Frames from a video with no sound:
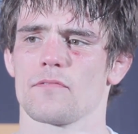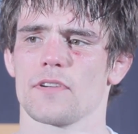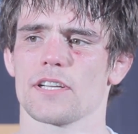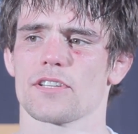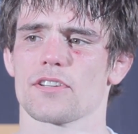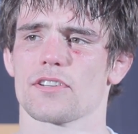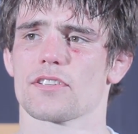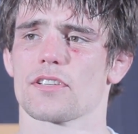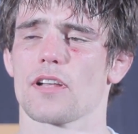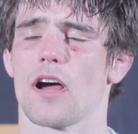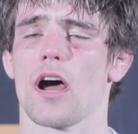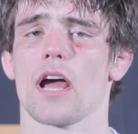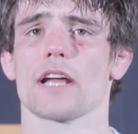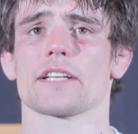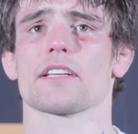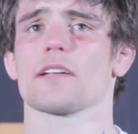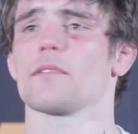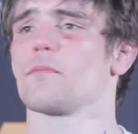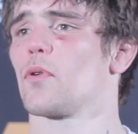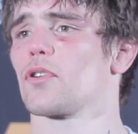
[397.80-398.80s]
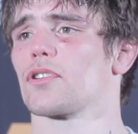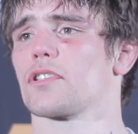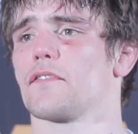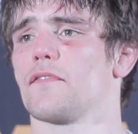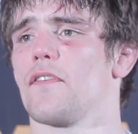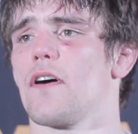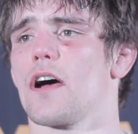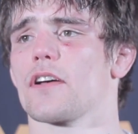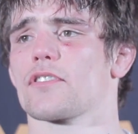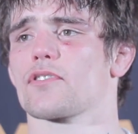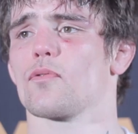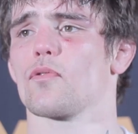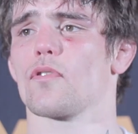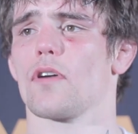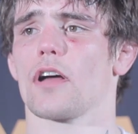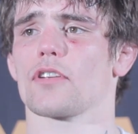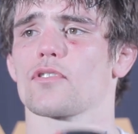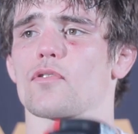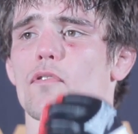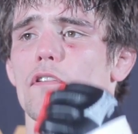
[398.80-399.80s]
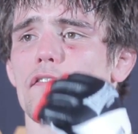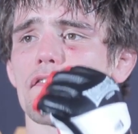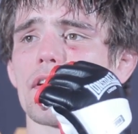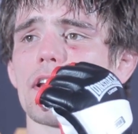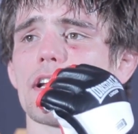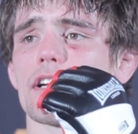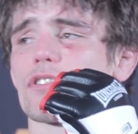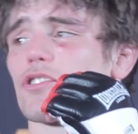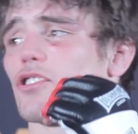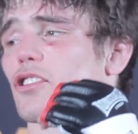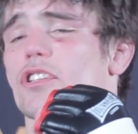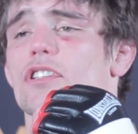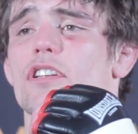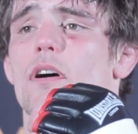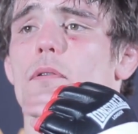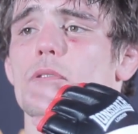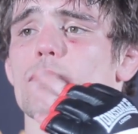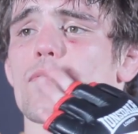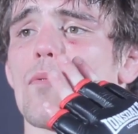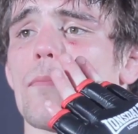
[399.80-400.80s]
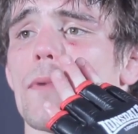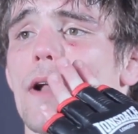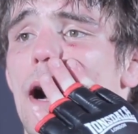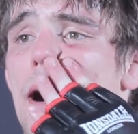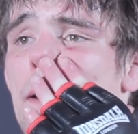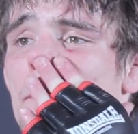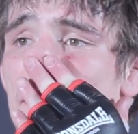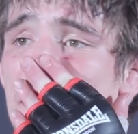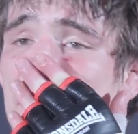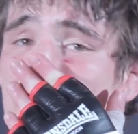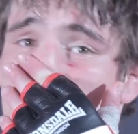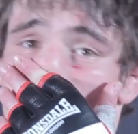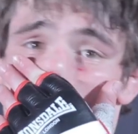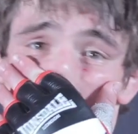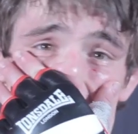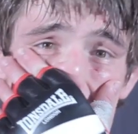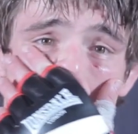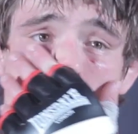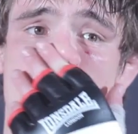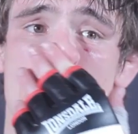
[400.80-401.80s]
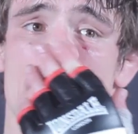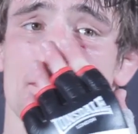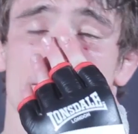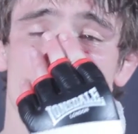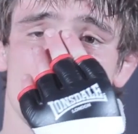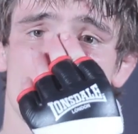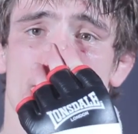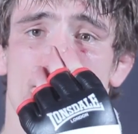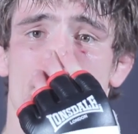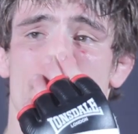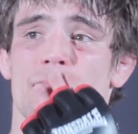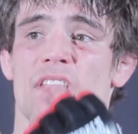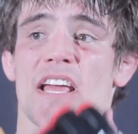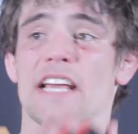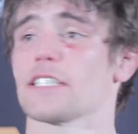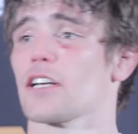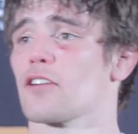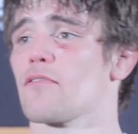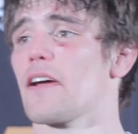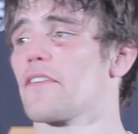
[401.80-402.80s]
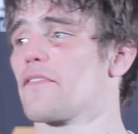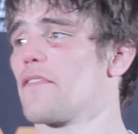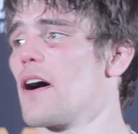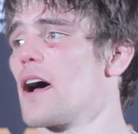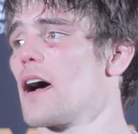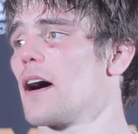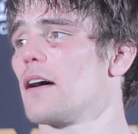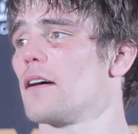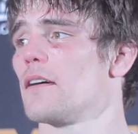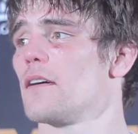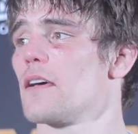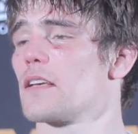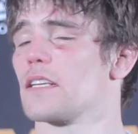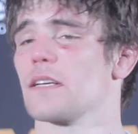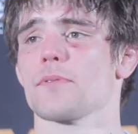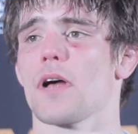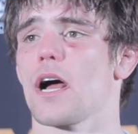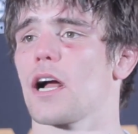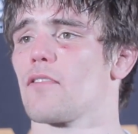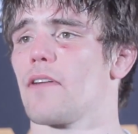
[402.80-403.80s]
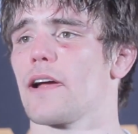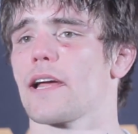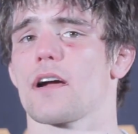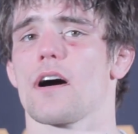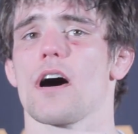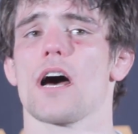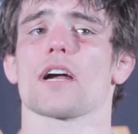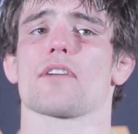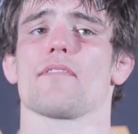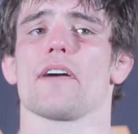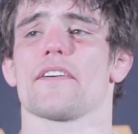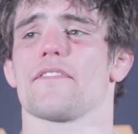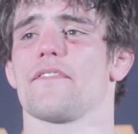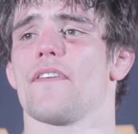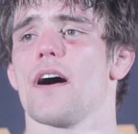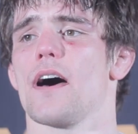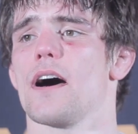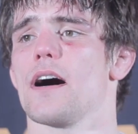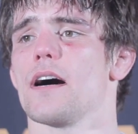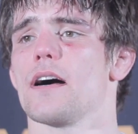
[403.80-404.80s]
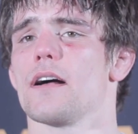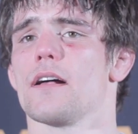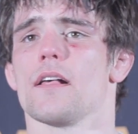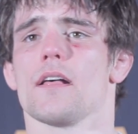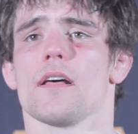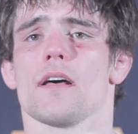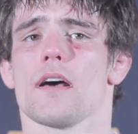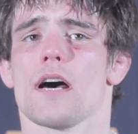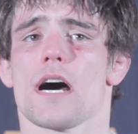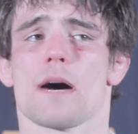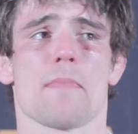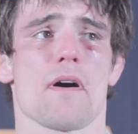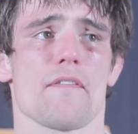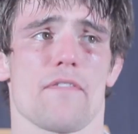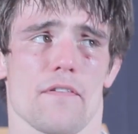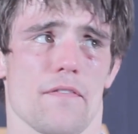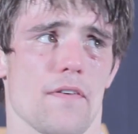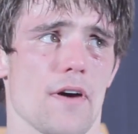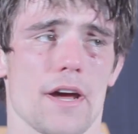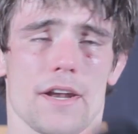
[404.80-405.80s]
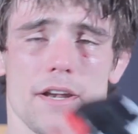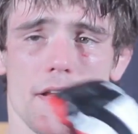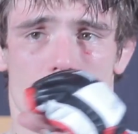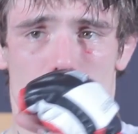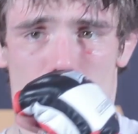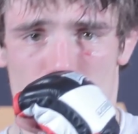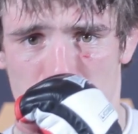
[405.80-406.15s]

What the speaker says: Regis, I didn't watch the fight. I saw the finish just as I was warming up. He's a great fighter. Seems like a great guy, a great fighter. I'm up for fighting.